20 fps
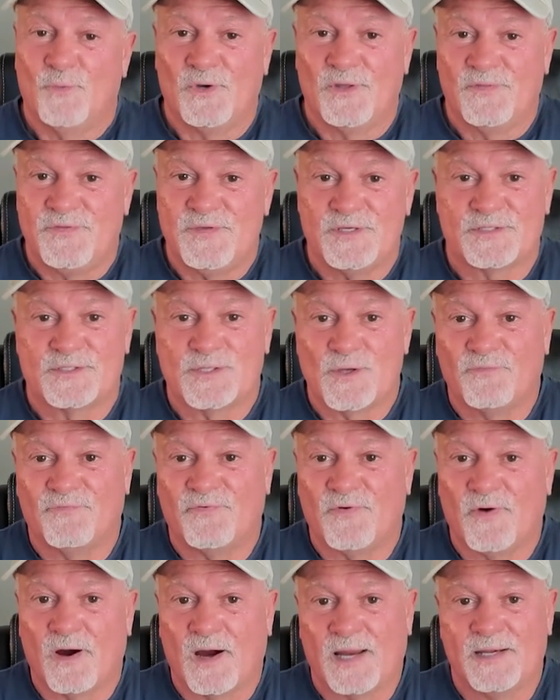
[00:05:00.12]
with you so
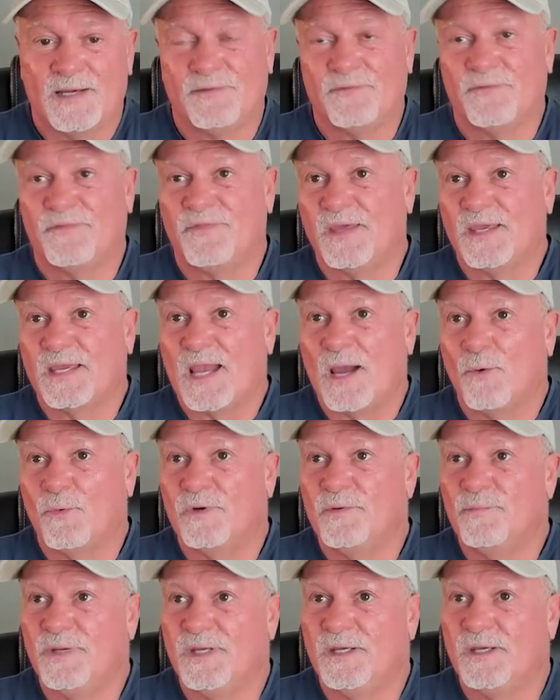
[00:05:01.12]
far. I didn't think I
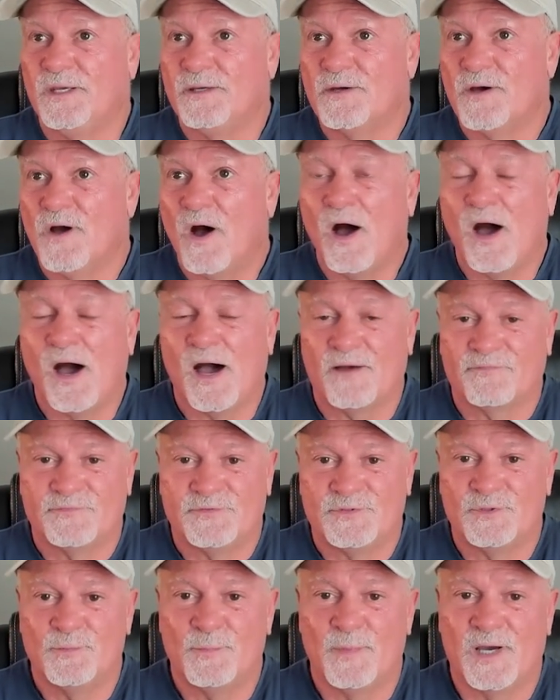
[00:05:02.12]
would be
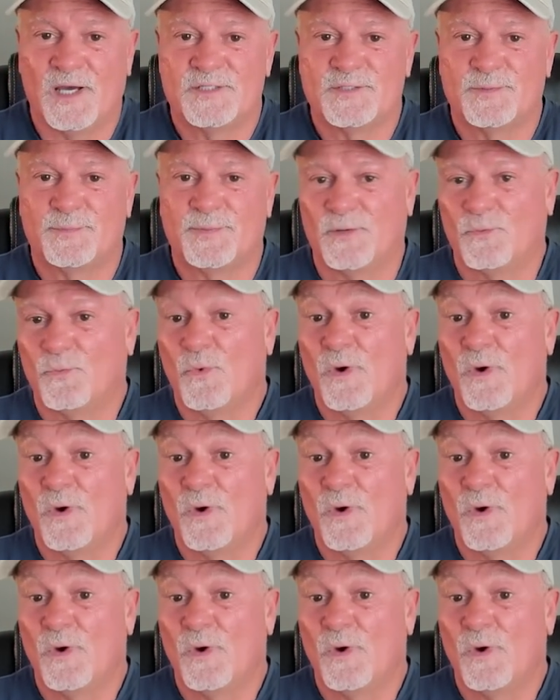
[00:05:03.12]
off too much, but